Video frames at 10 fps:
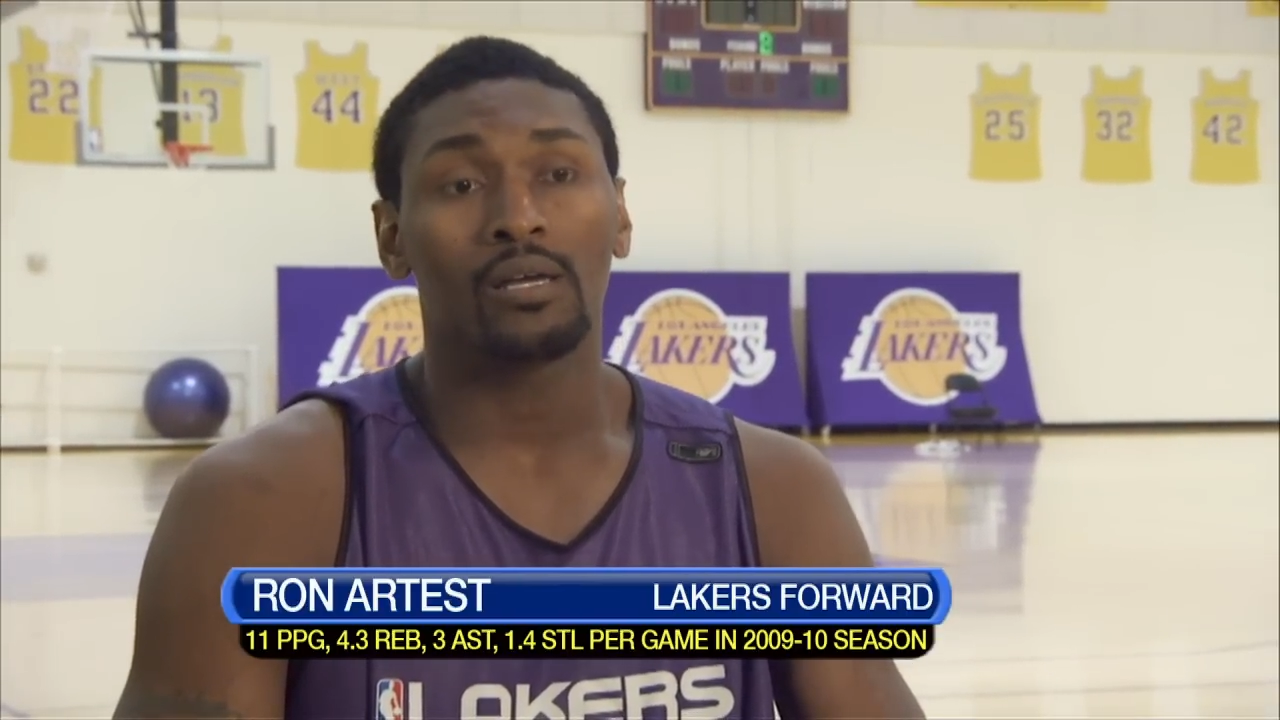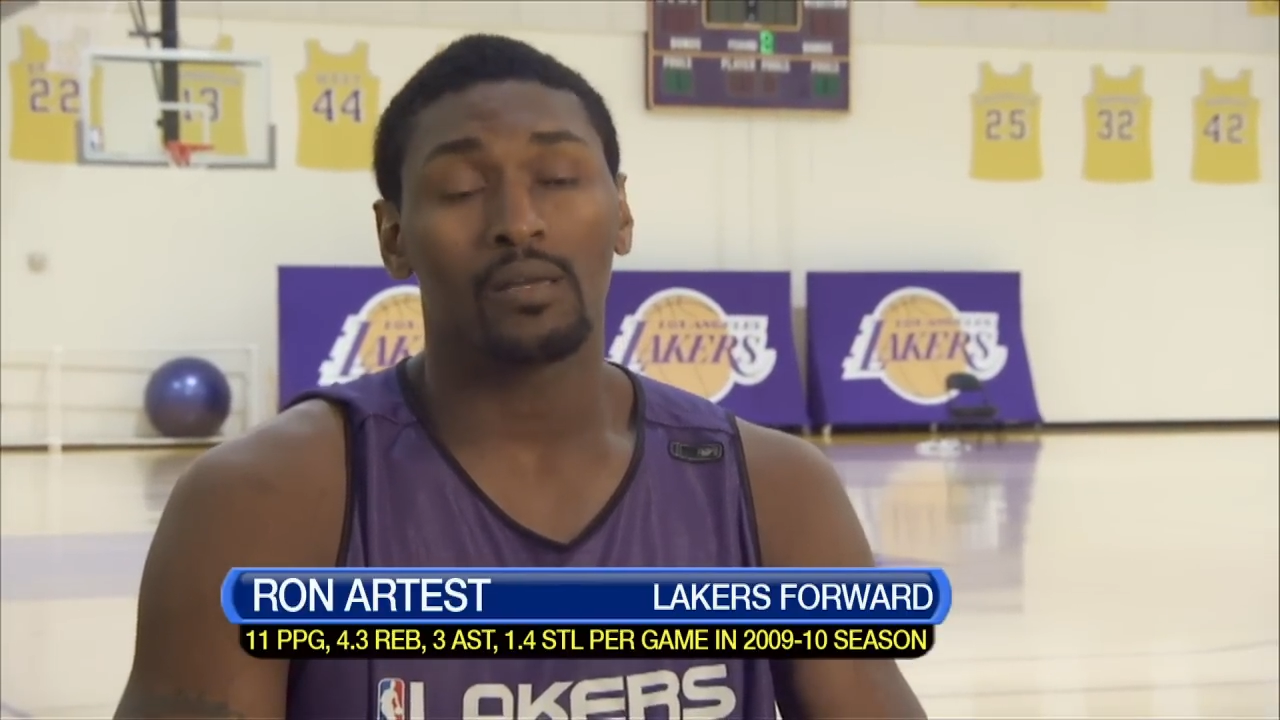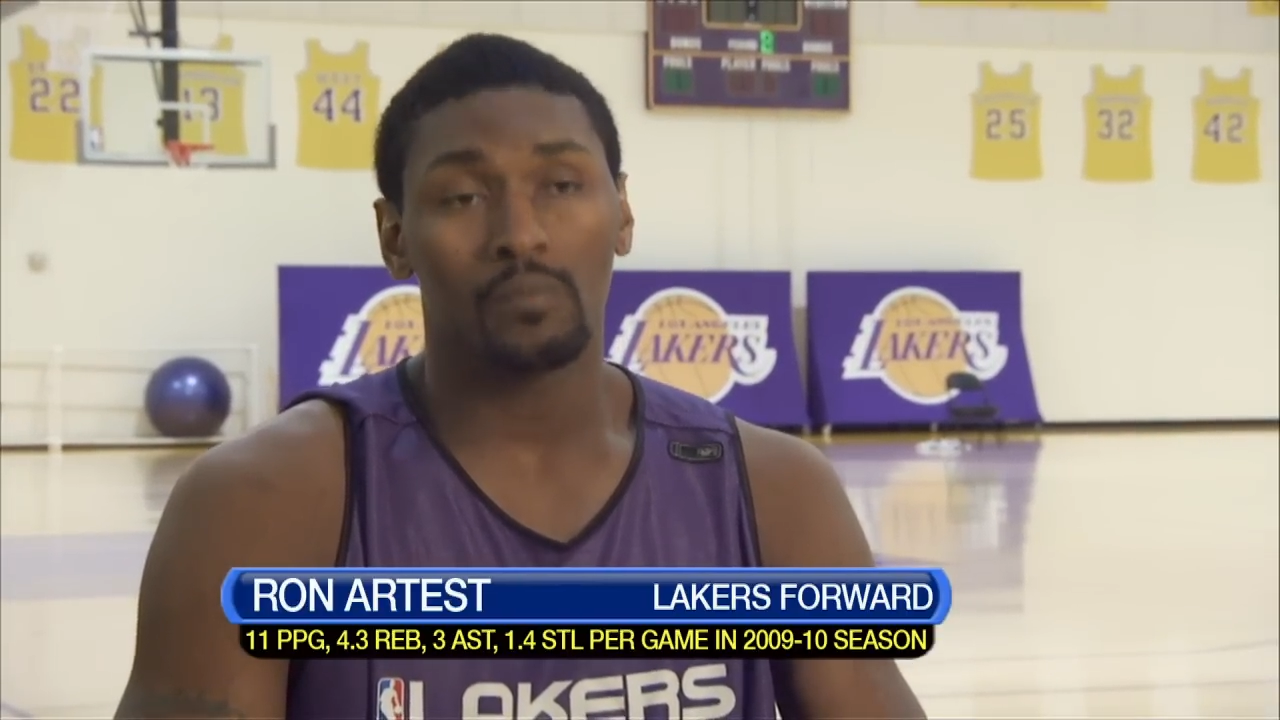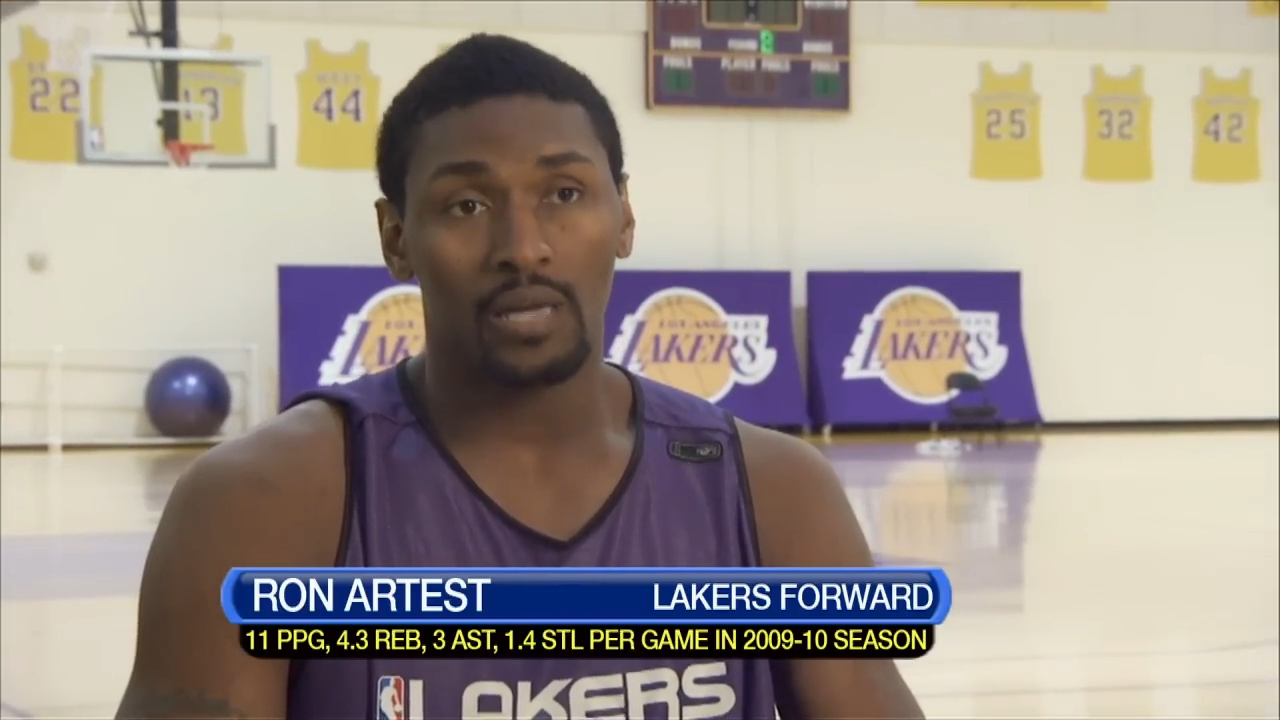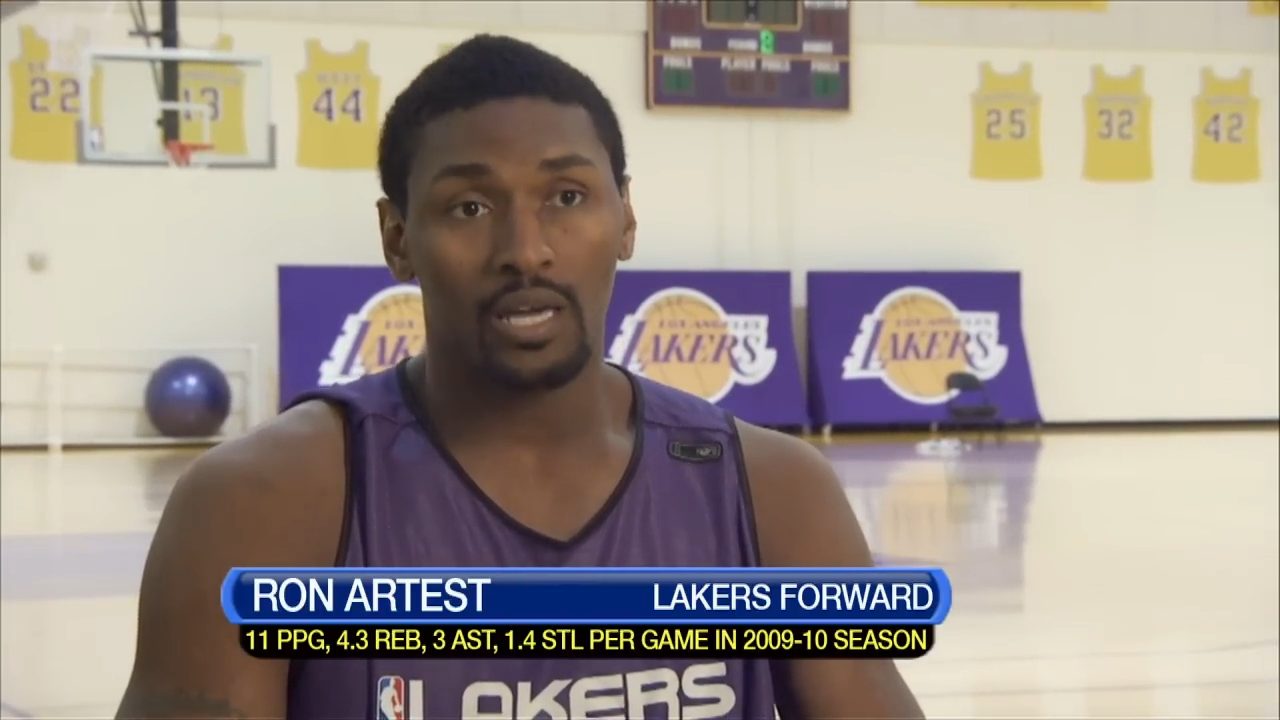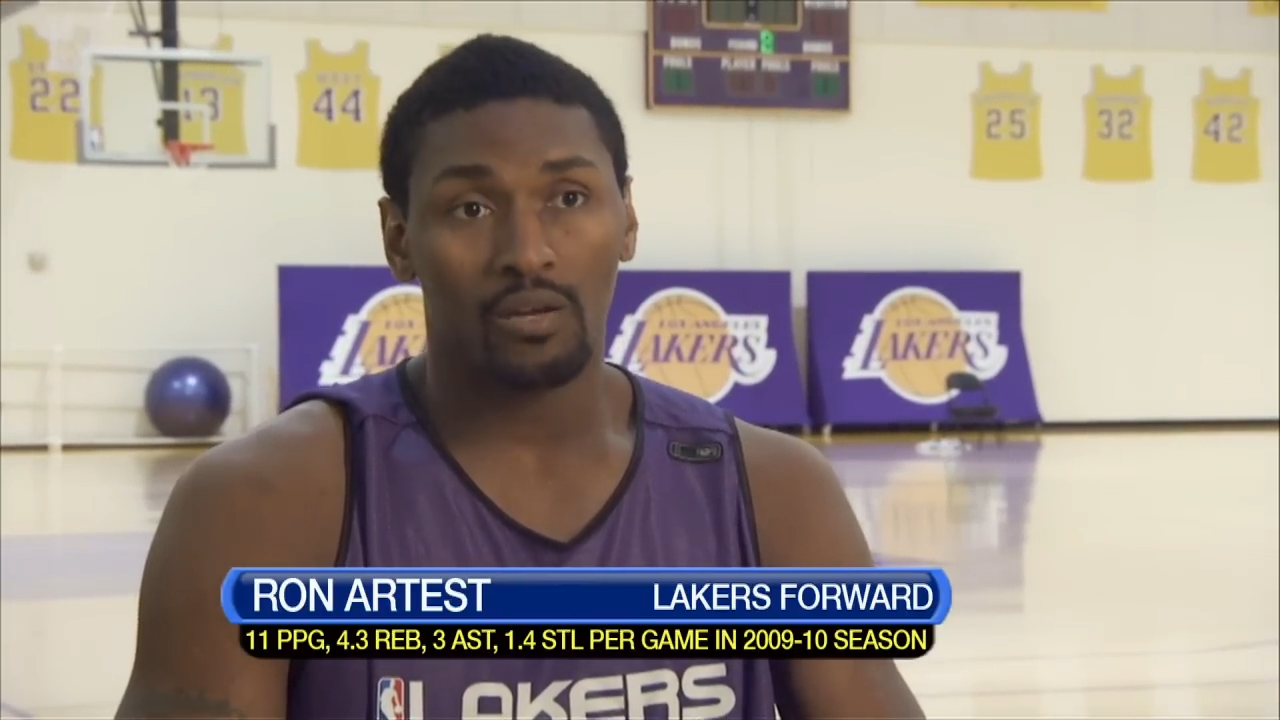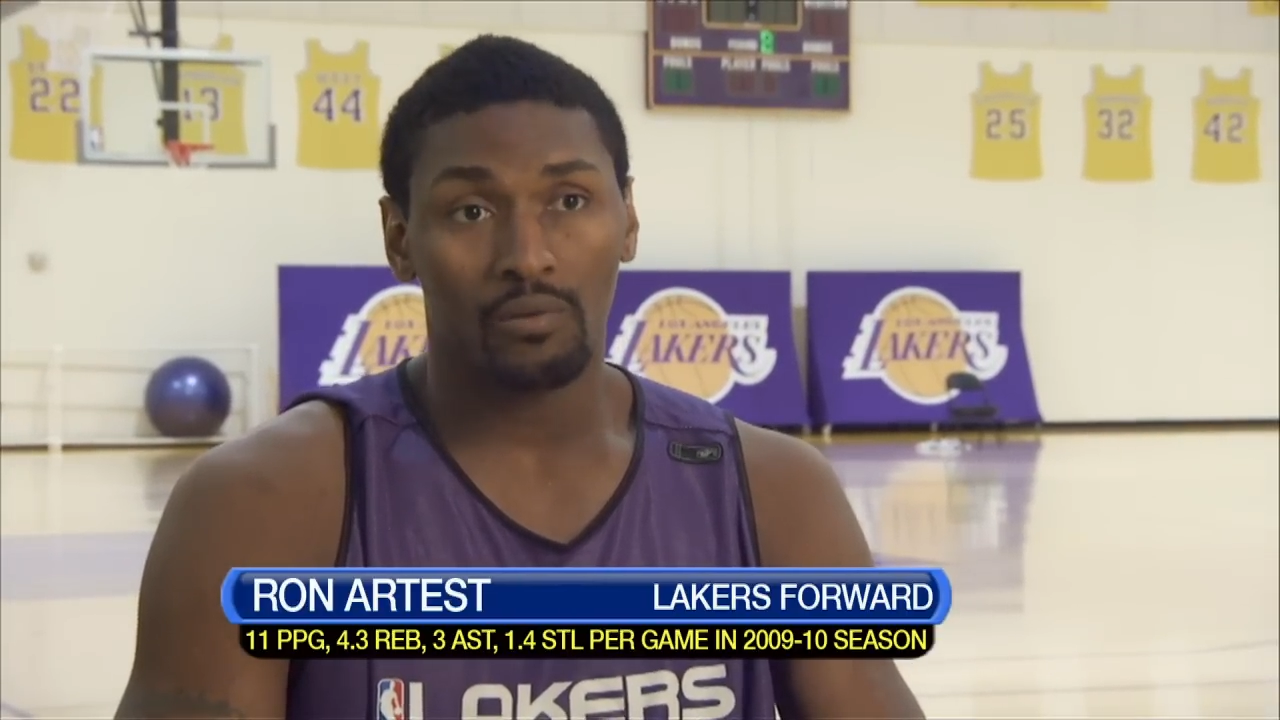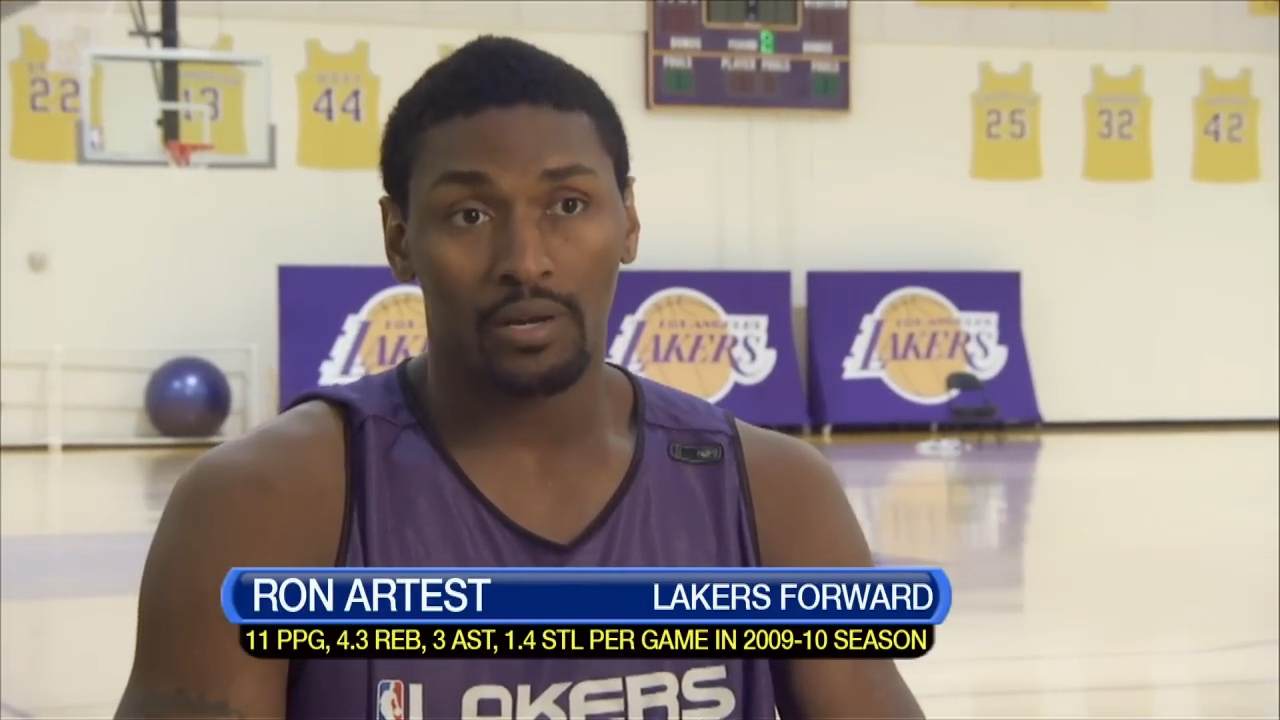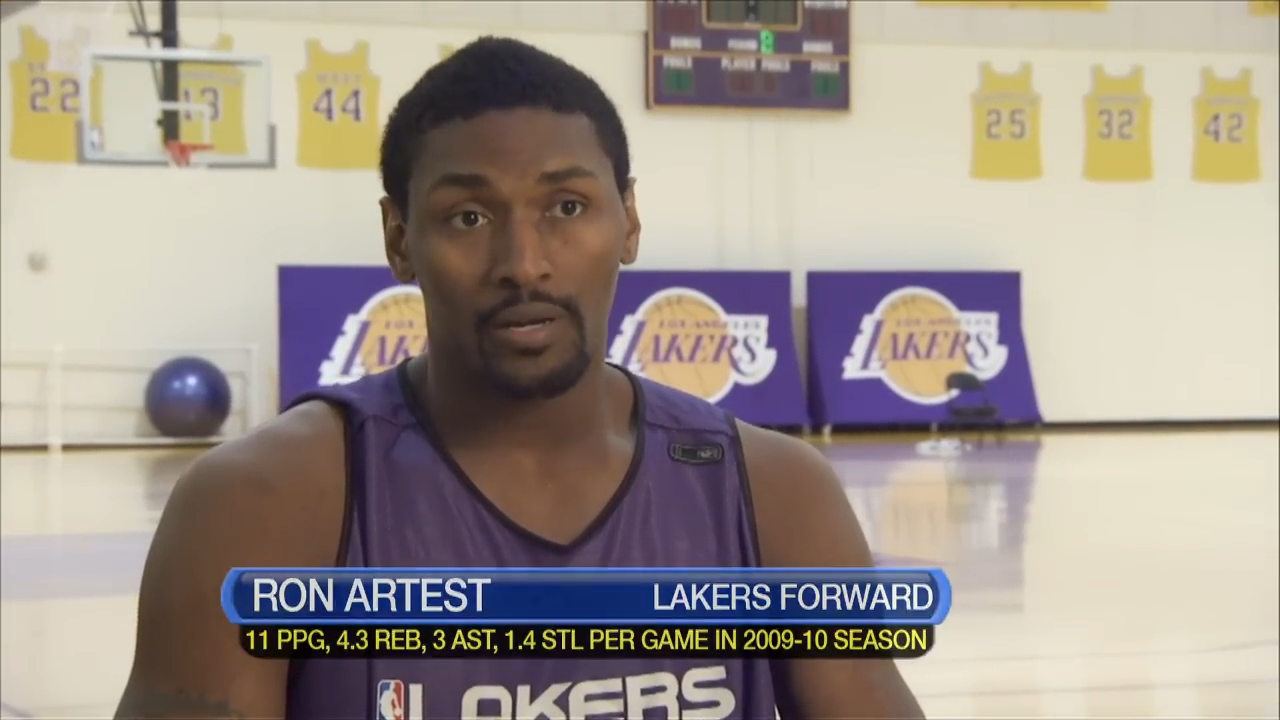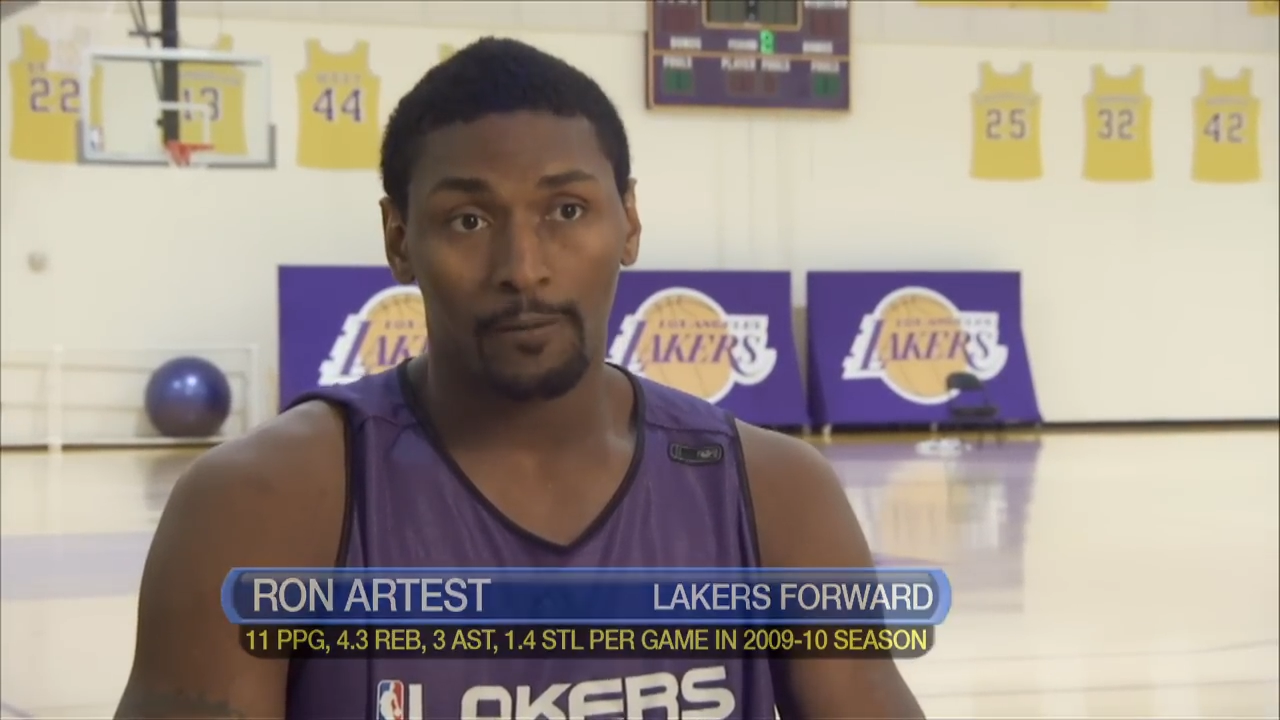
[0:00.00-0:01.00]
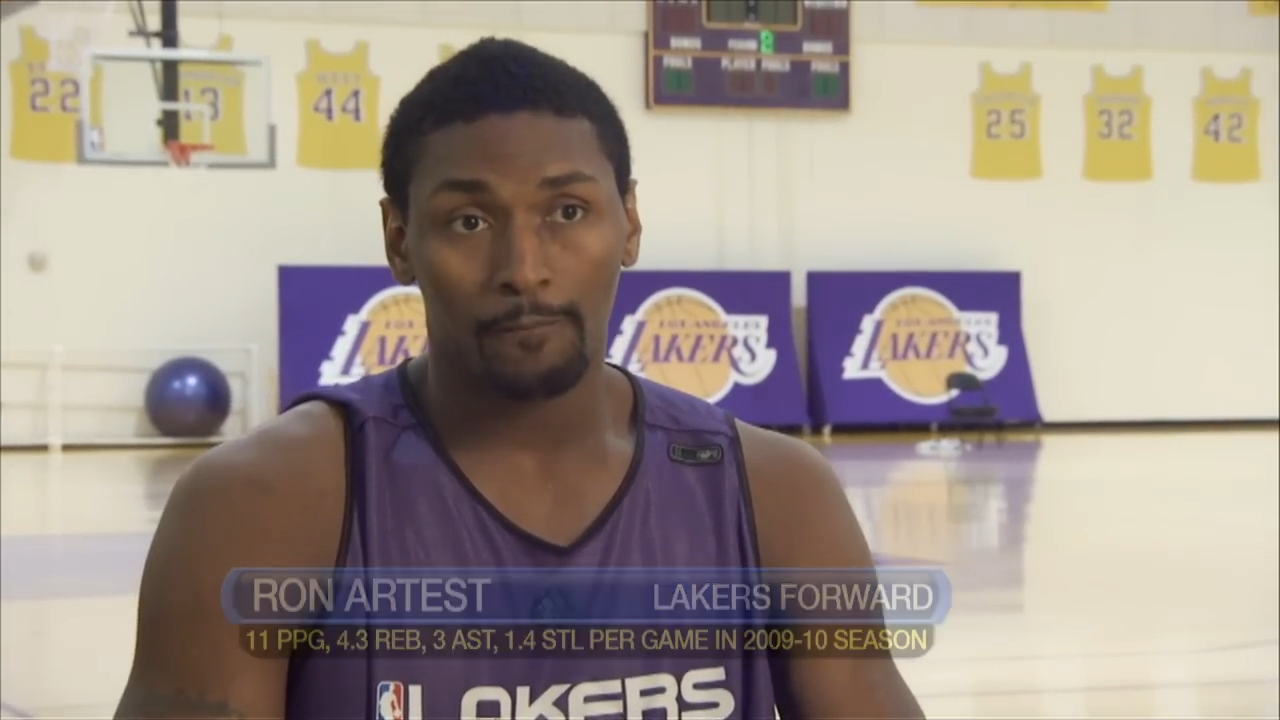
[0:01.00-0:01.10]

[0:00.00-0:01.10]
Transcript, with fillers: NBA career,